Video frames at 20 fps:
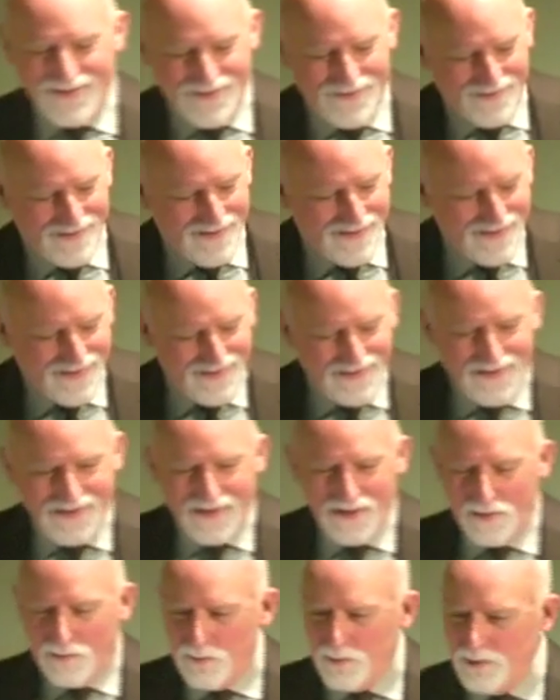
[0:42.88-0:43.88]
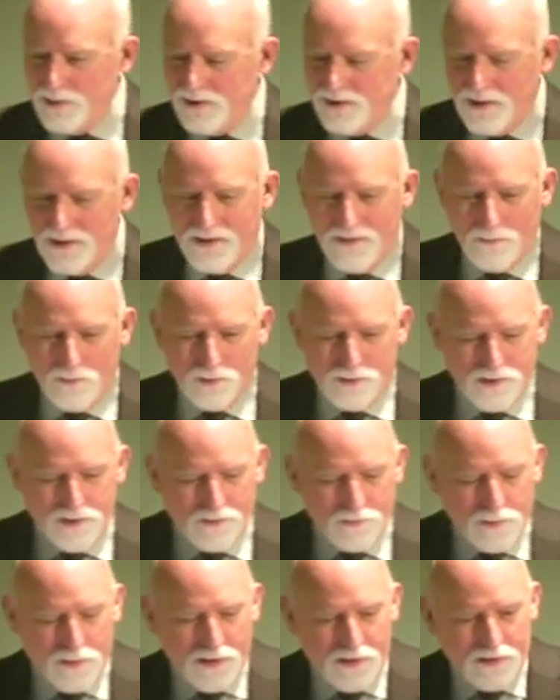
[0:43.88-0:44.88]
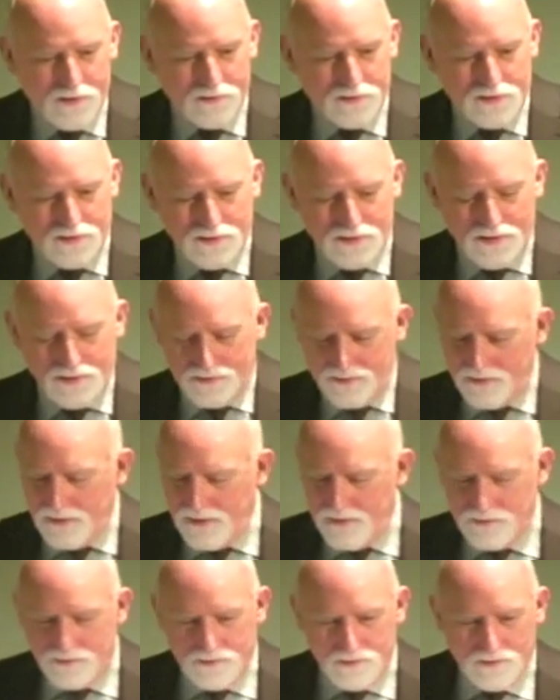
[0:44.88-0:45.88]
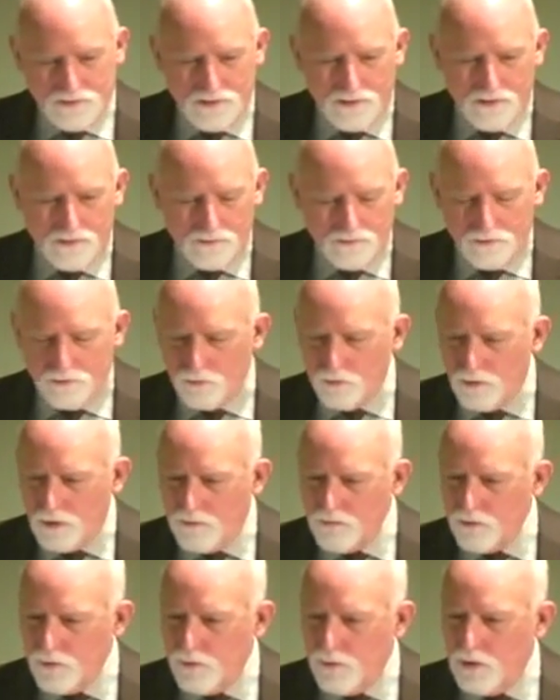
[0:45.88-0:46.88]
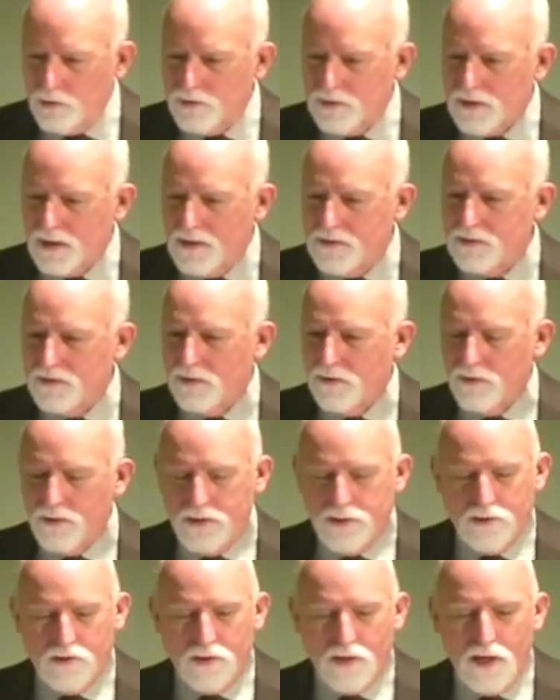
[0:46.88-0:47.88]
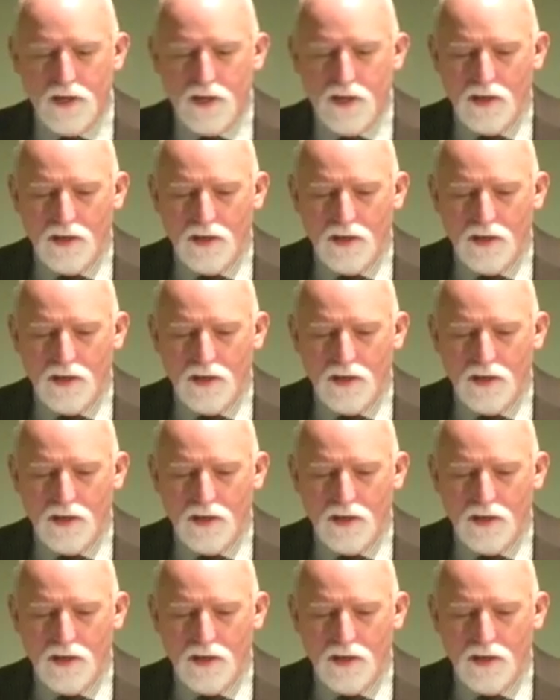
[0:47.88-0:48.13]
you. I appreciate it. I appreciate everybody out that's on the remote sites that are here.